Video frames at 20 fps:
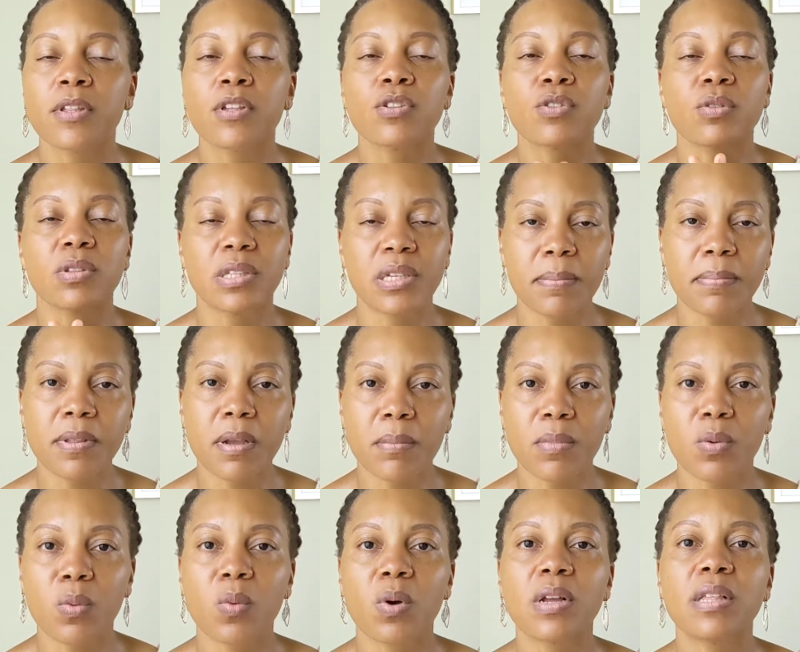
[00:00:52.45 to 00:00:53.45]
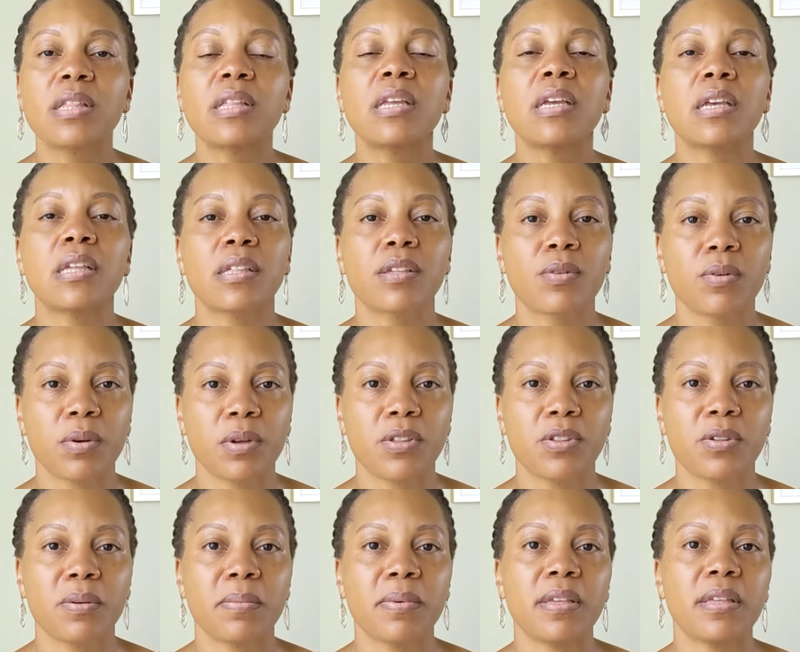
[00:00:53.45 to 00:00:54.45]
So tip number one is going
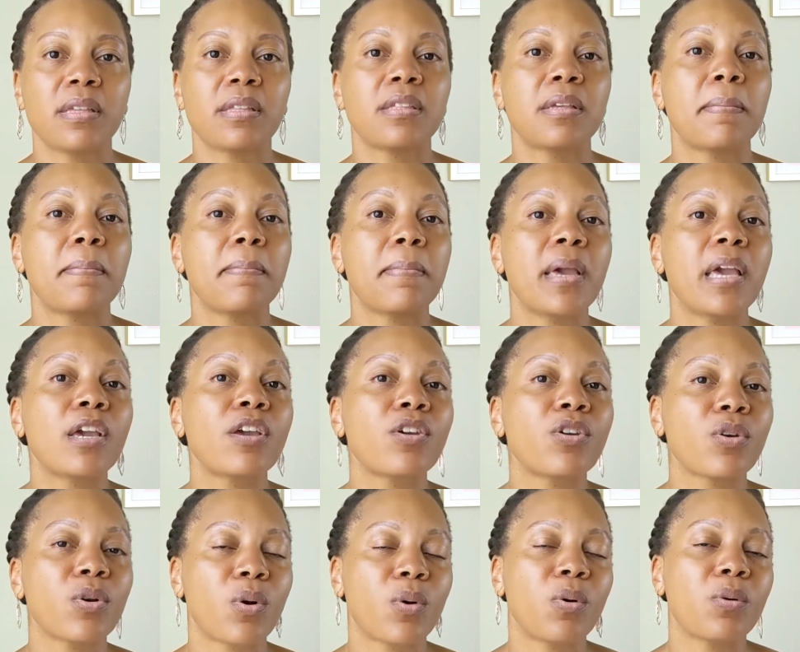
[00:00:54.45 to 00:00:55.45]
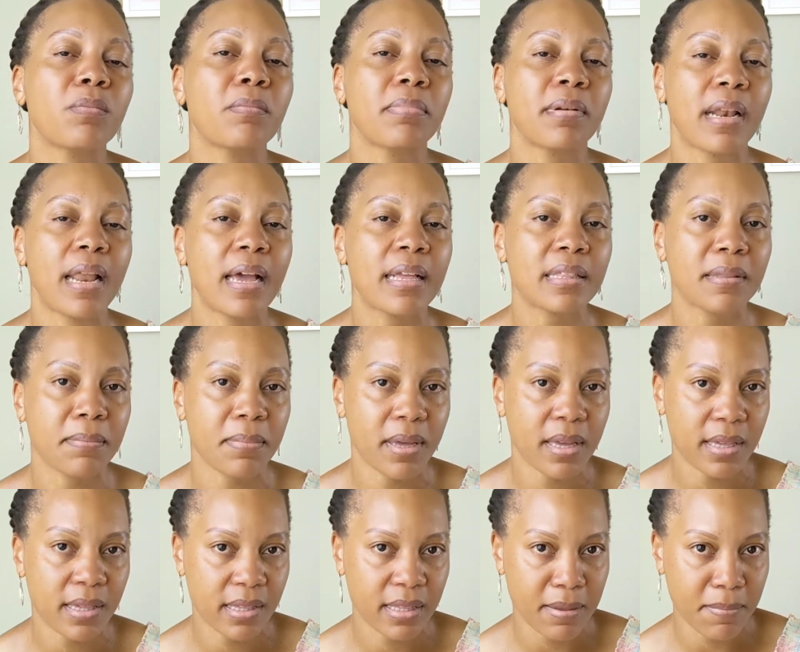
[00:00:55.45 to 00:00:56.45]
to be to make your own
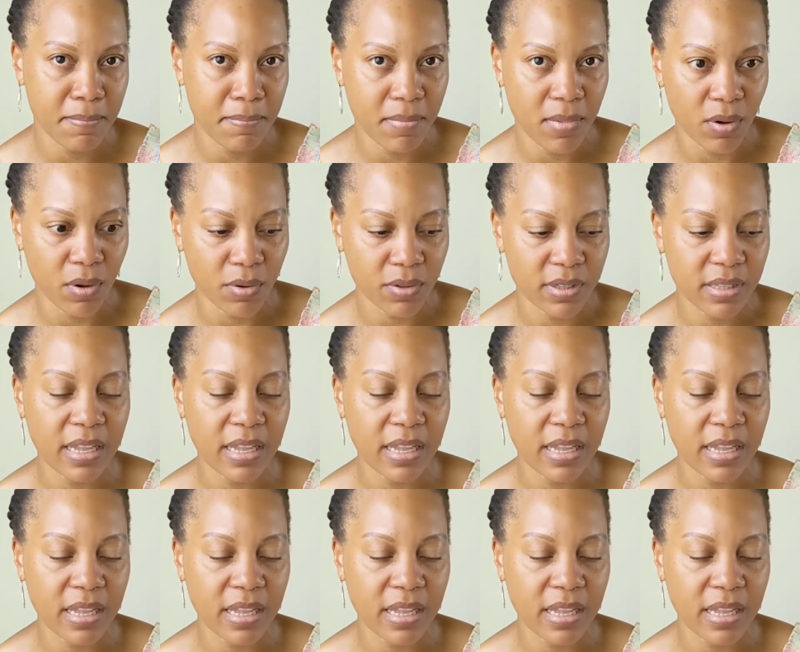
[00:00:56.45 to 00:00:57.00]
plant-based milks.